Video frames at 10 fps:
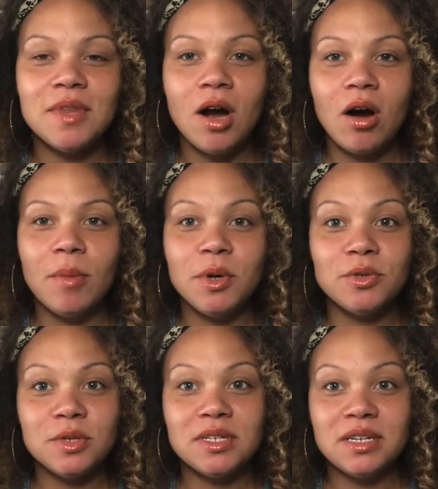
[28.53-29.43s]
our most
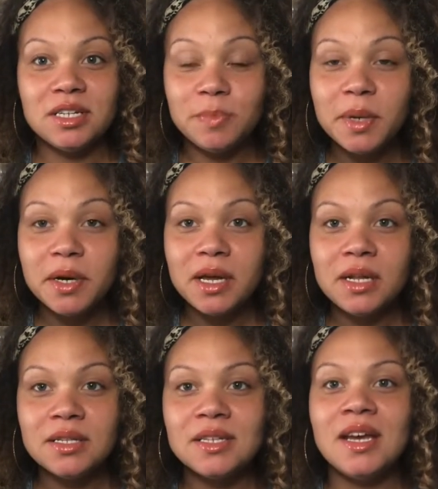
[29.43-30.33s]
recent
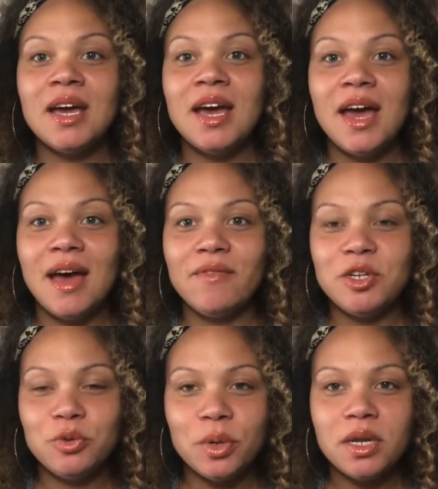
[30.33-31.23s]
experience having
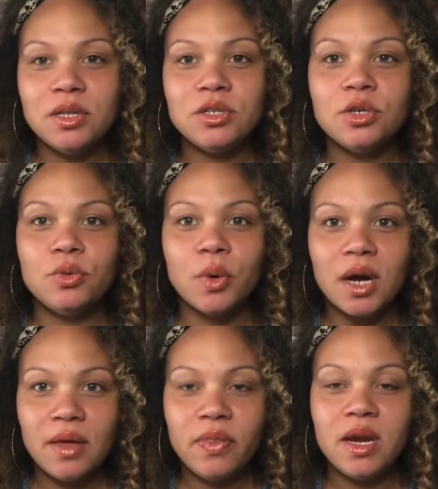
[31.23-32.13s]
twins who were
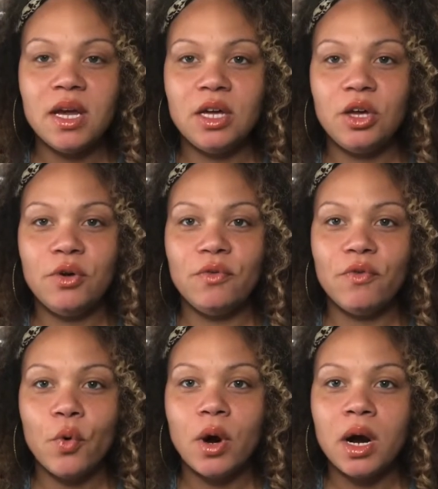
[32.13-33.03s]
in the NICU
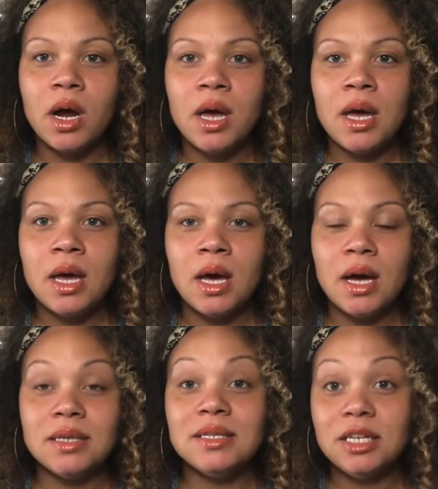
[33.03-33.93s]
for
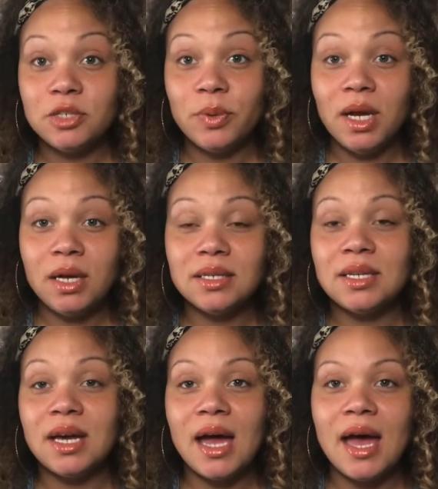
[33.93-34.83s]
6 weeks
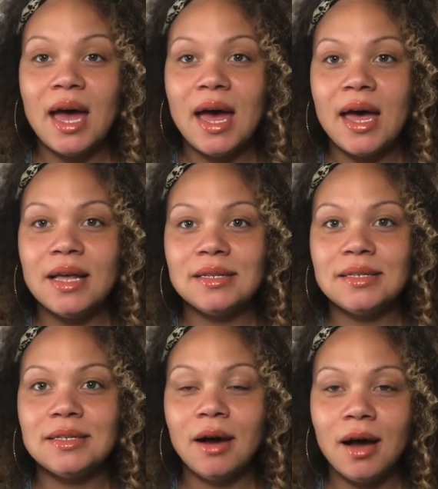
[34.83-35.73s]
has
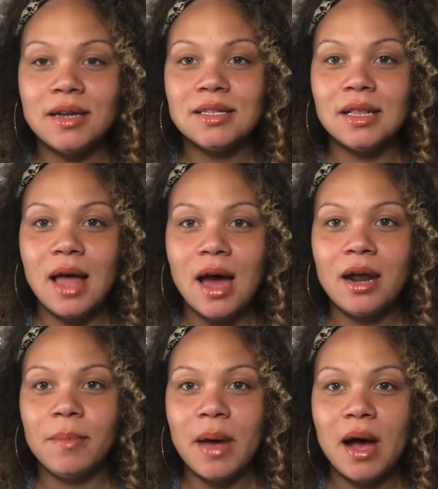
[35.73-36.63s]
taught us a lot
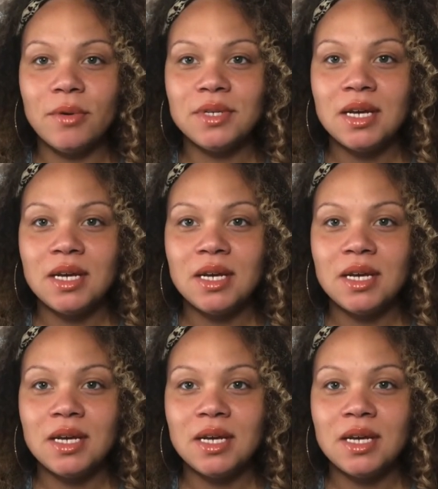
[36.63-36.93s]
about